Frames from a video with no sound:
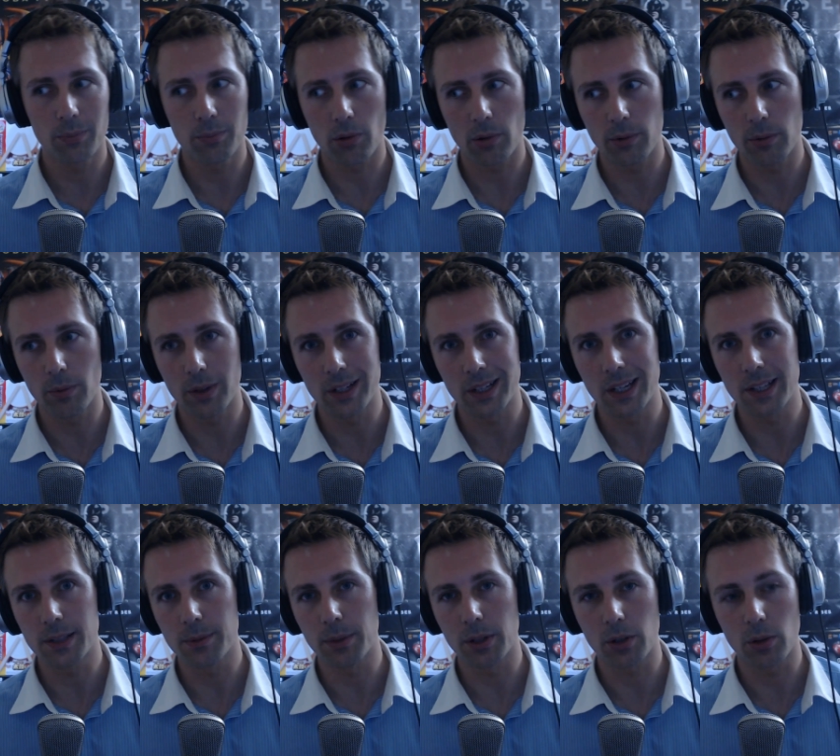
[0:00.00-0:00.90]
probably when it
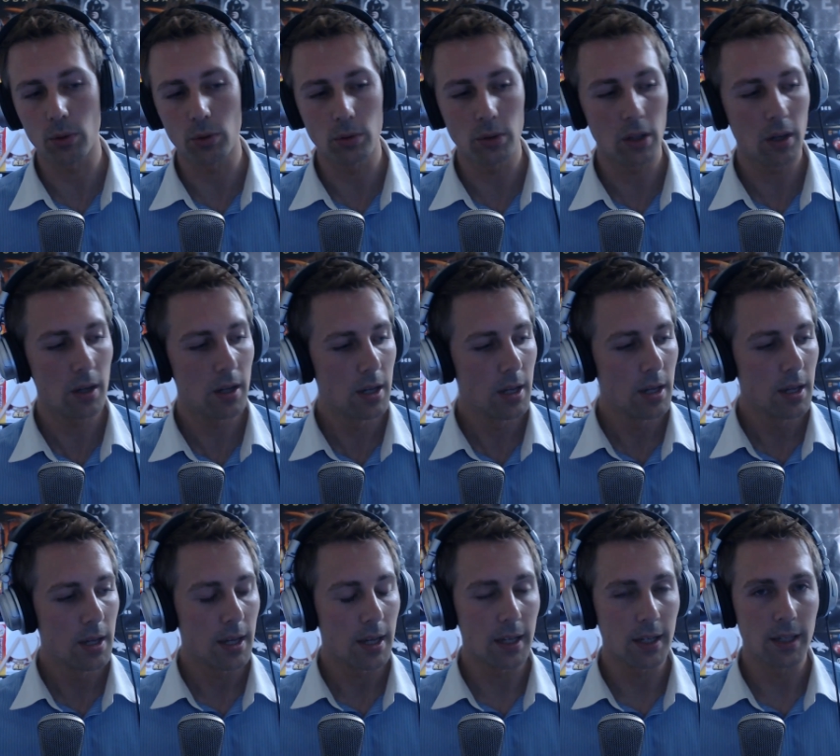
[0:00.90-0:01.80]
gets a bit cooler.
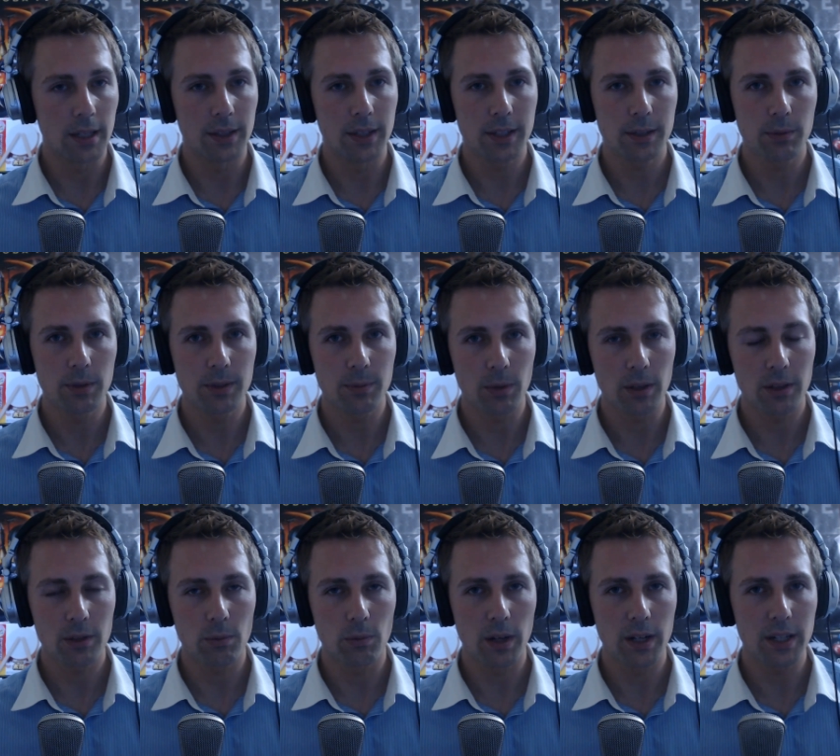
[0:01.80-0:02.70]
Uh, this was
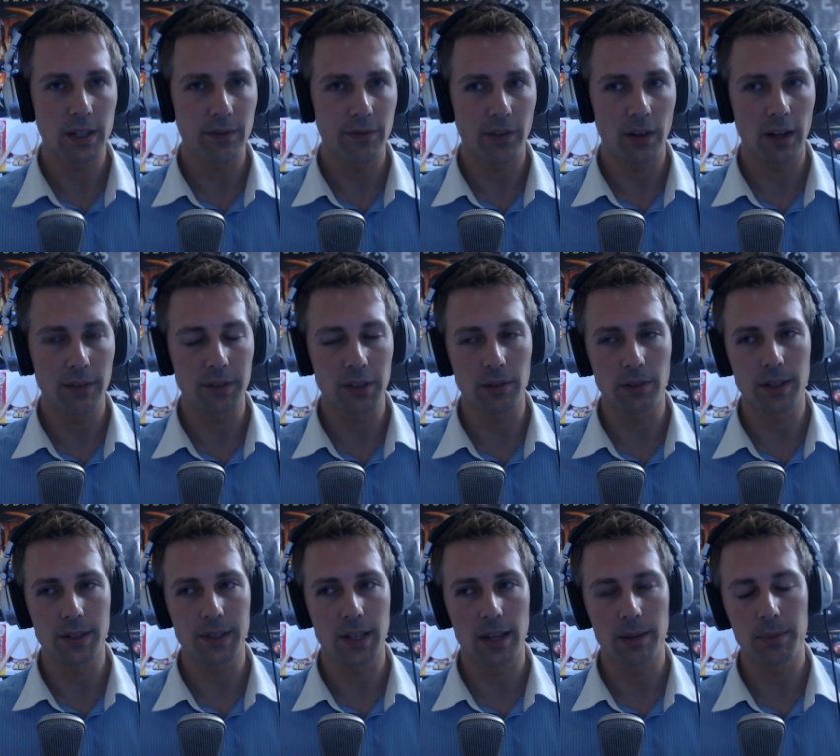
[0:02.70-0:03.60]
with 25
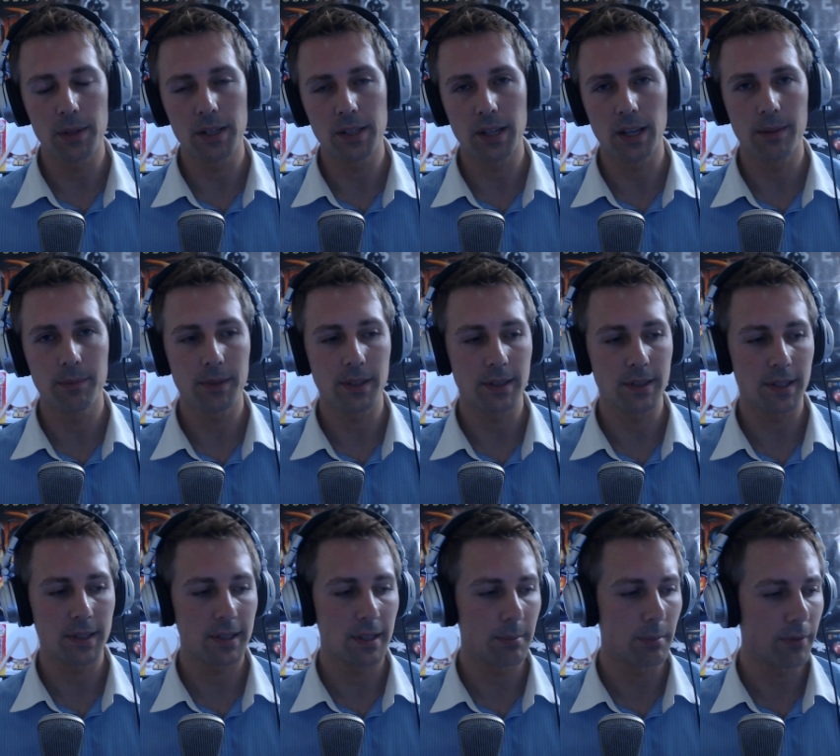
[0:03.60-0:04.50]
degrees ambient temps, as
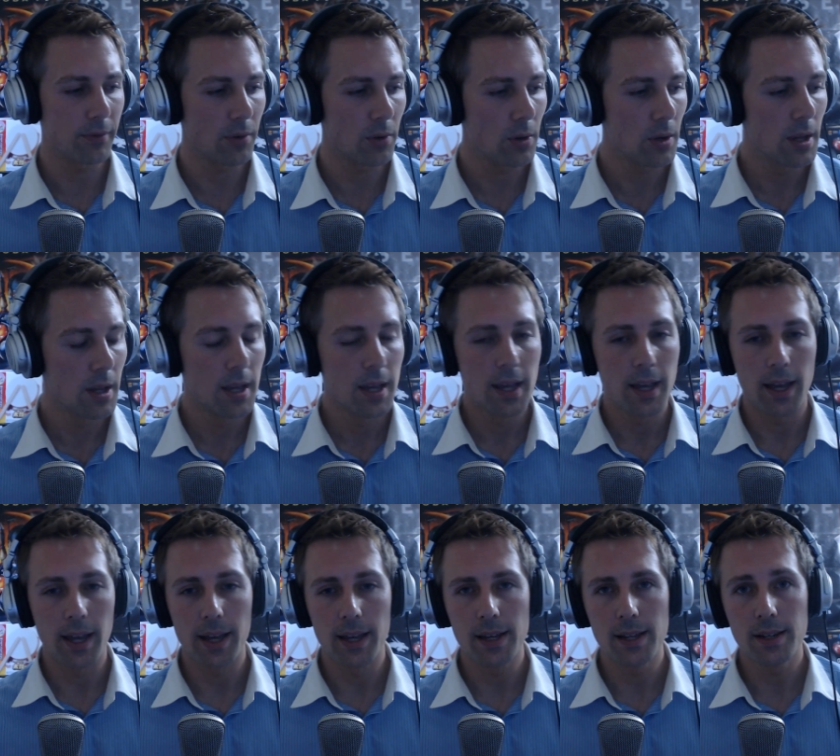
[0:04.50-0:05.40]
I said before.
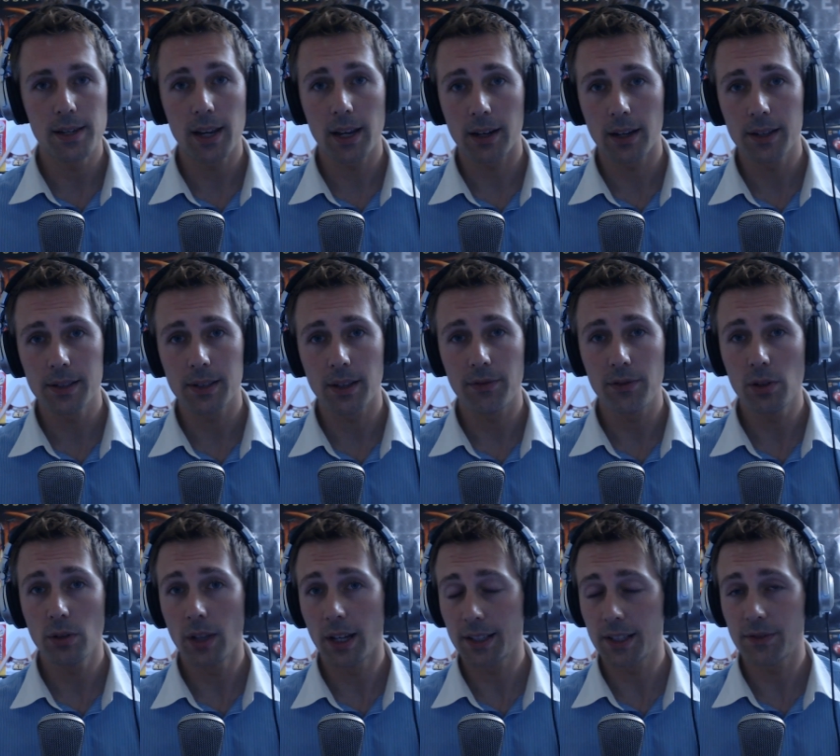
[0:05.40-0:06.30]
And yeah, guys, if
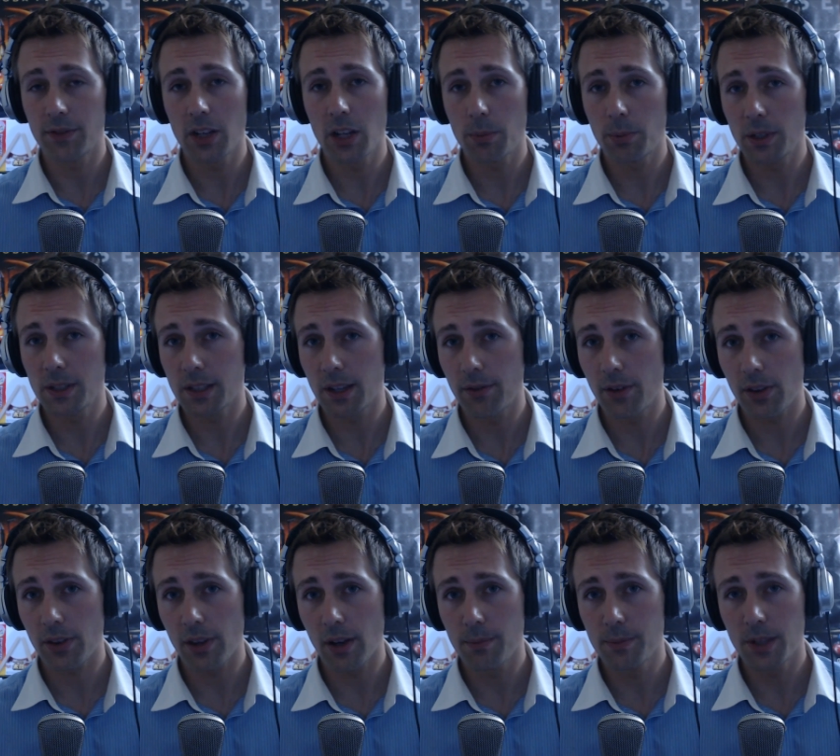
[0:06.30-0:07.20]
you like this video, please give it
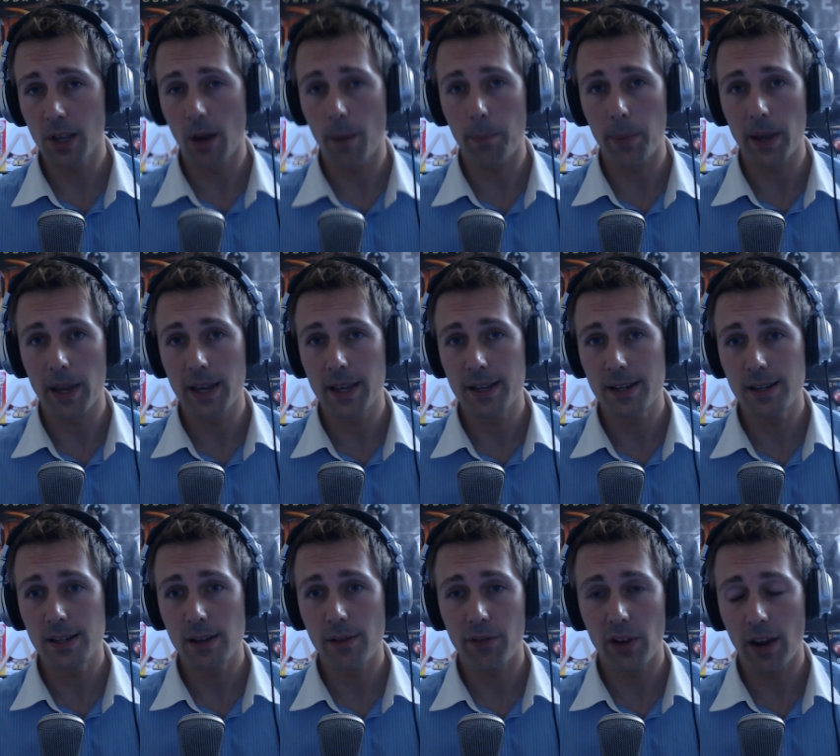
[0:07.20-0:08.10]
a thumbs up.
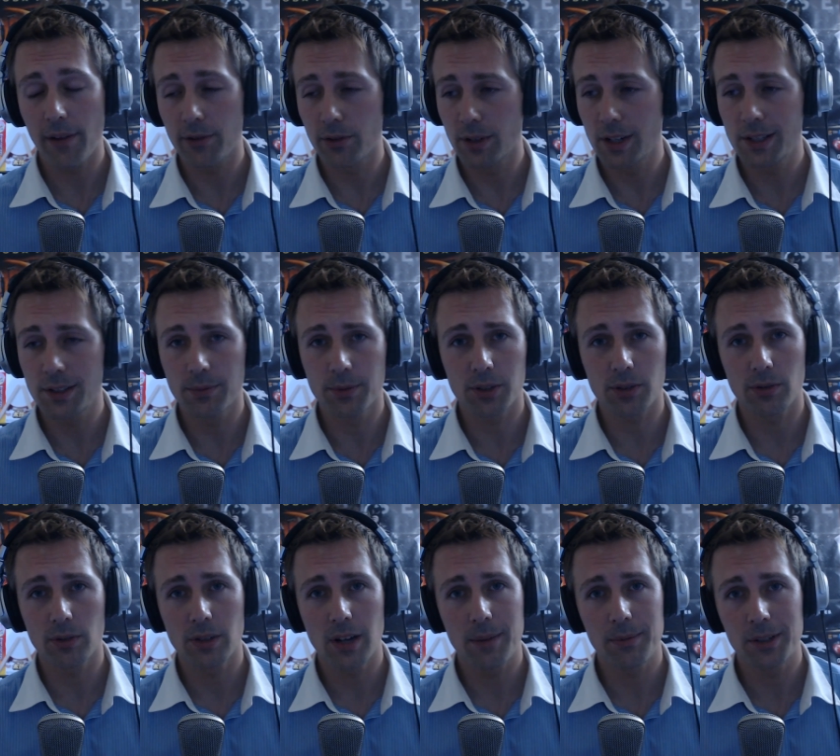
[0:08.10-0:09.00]
And if you haven't already,
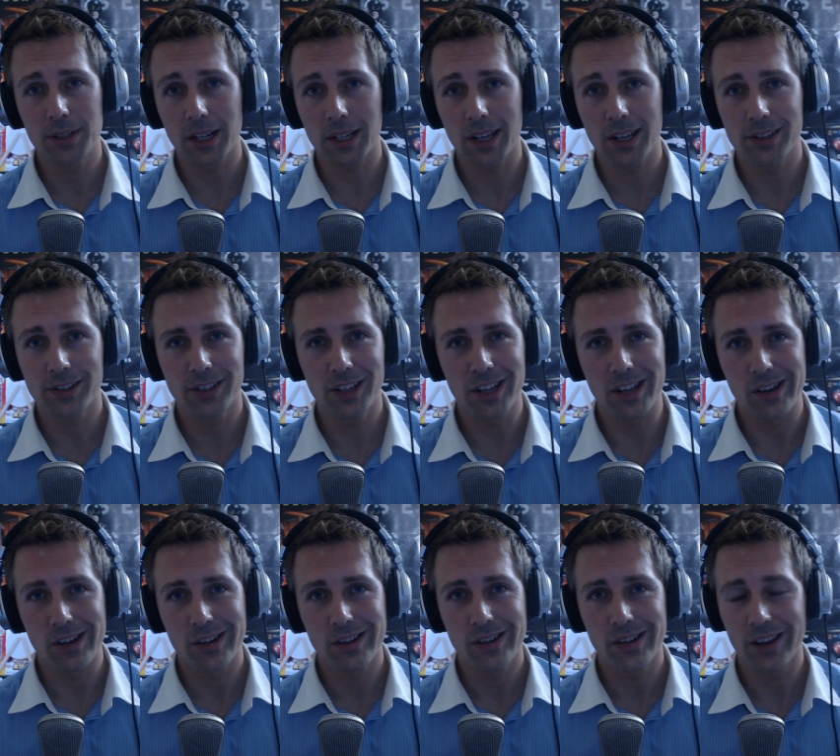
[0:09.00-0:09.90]
subscribe to Tech City,
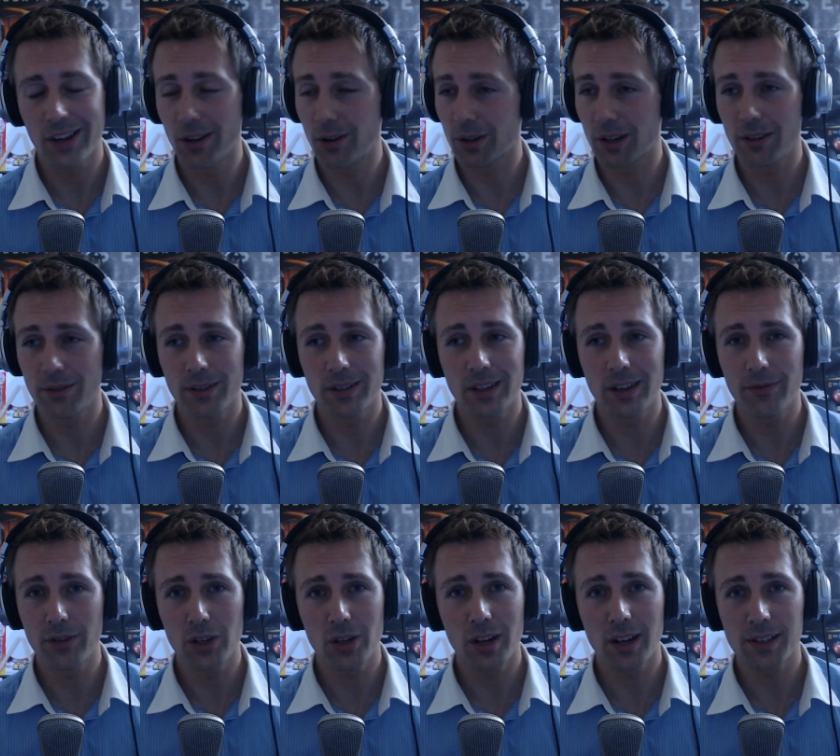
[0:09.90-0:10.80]
and I'll be
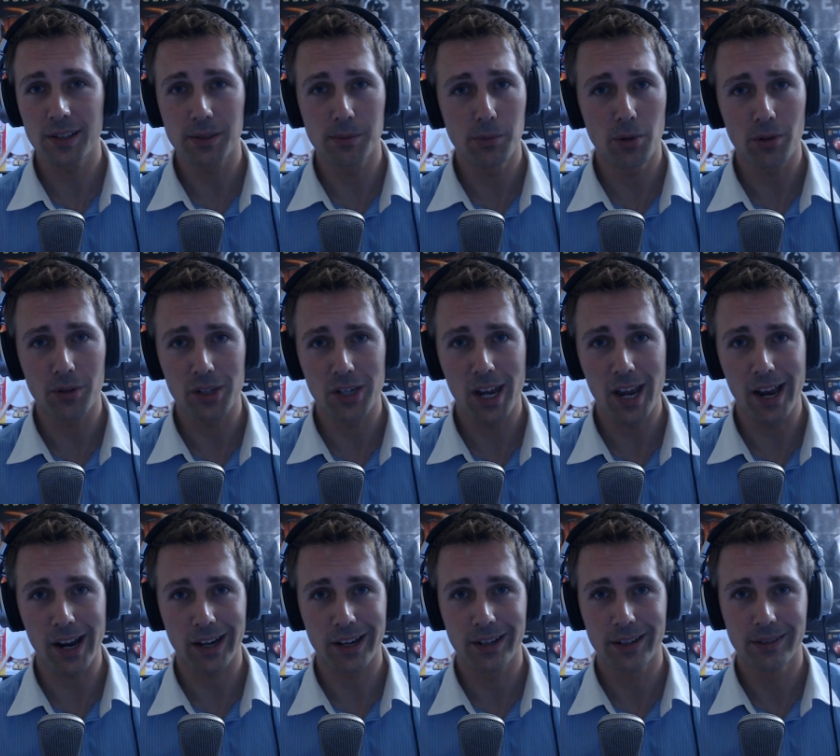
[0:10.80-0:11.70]
giving you guys some more
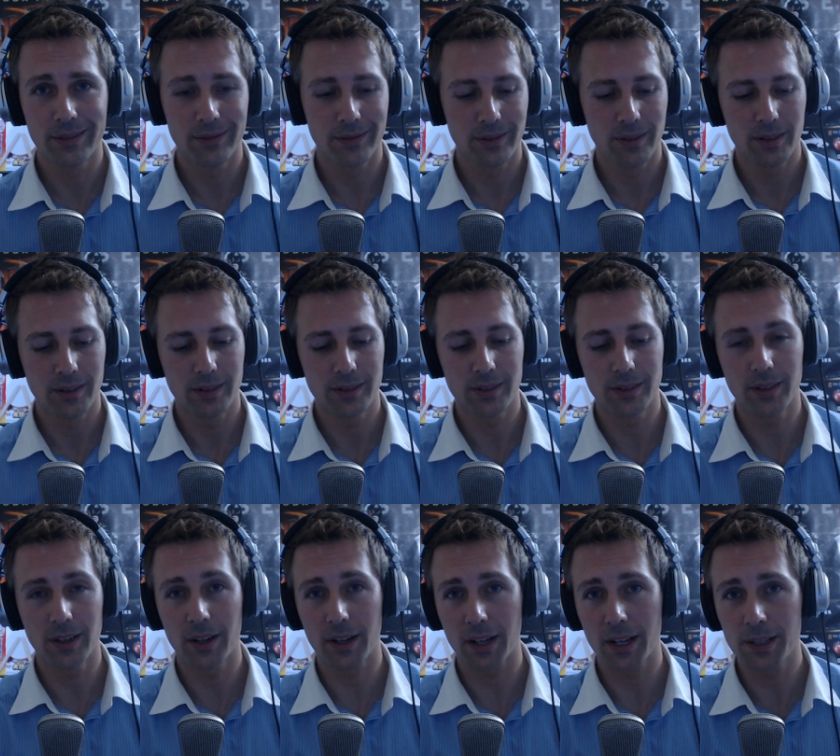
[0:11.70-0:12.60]
tech.
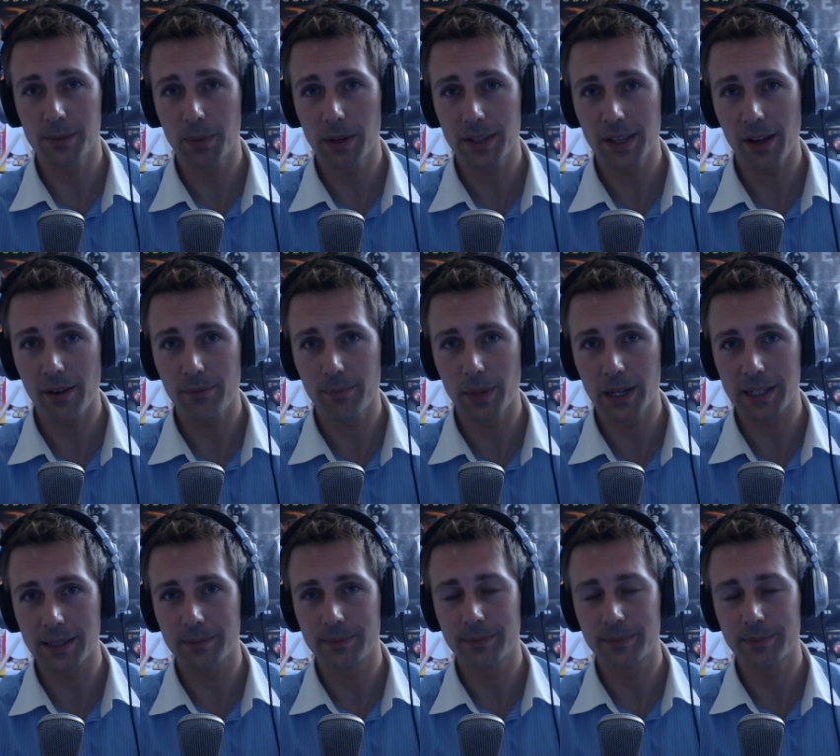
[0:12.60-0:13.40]
All right, guys, peace out. Bye.